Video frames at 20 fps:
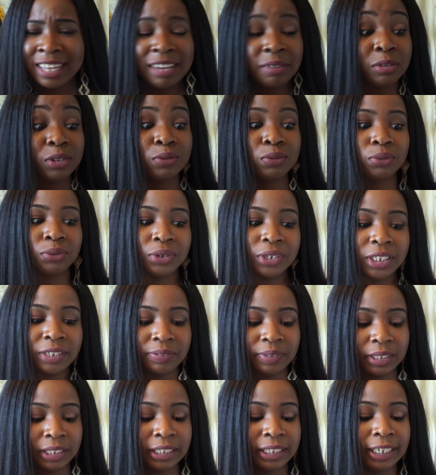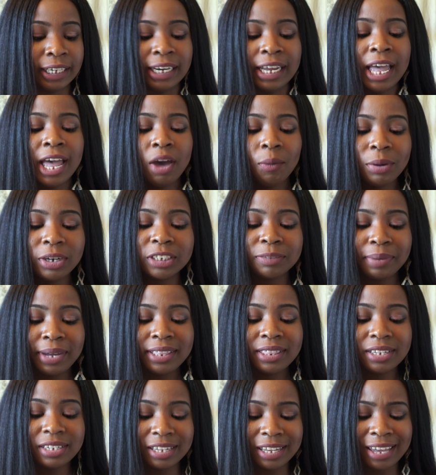It was really good, which
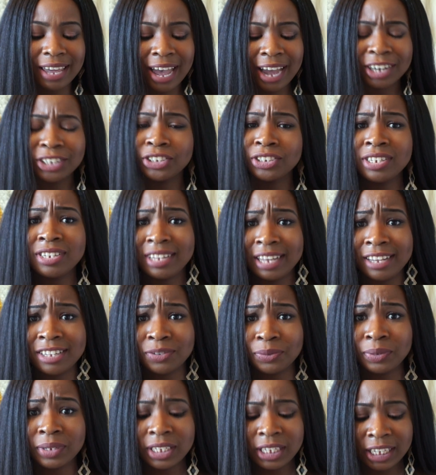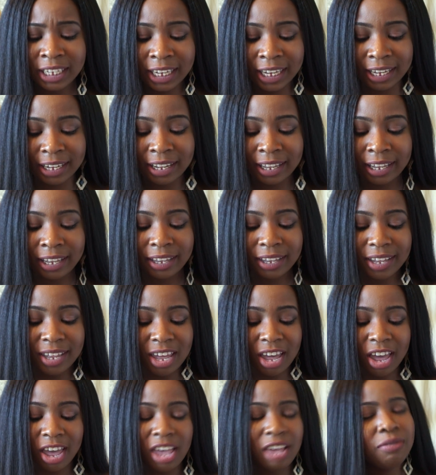made the tea actually taste really good. Like
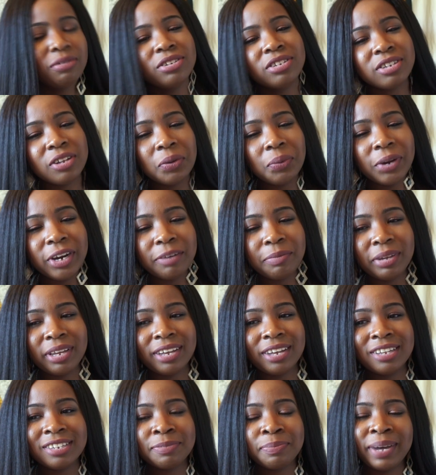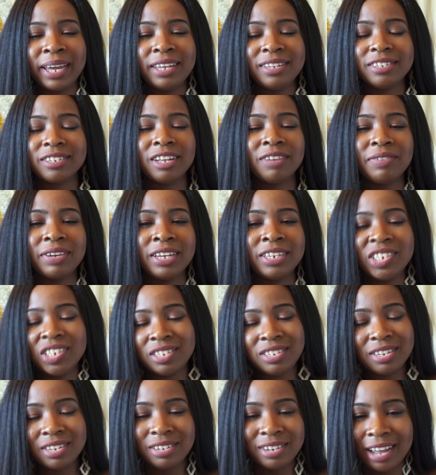it was so weird because by itself it
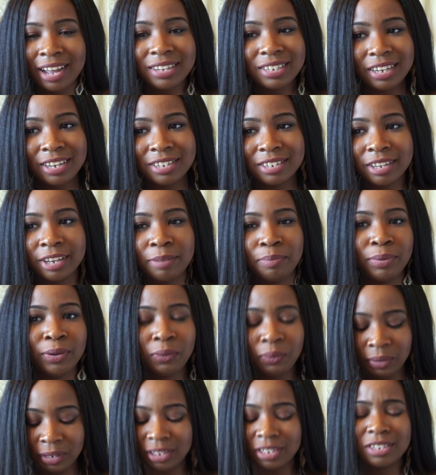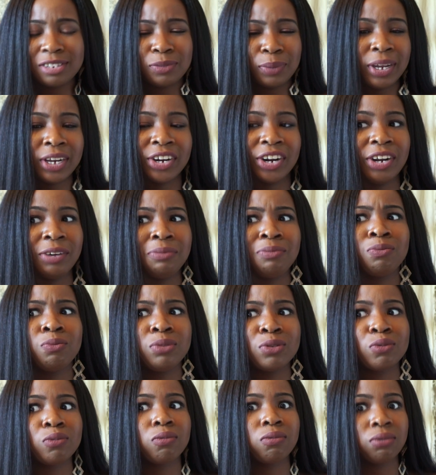just did not taste good, but with sweetener it
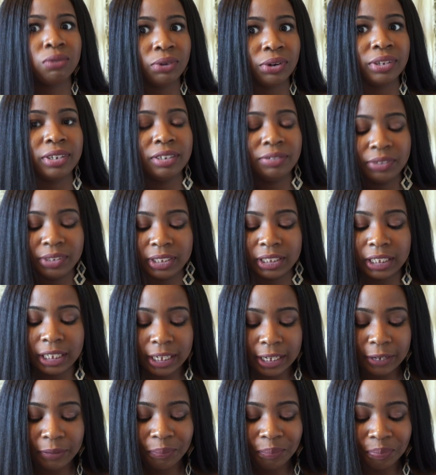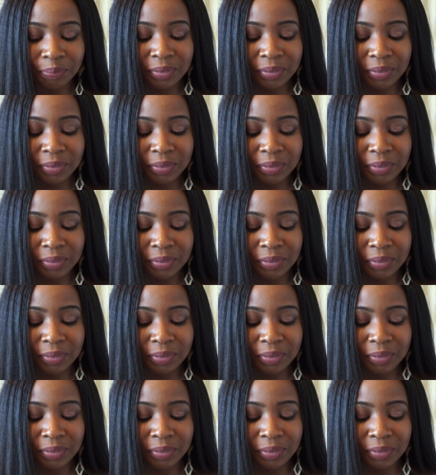was really good.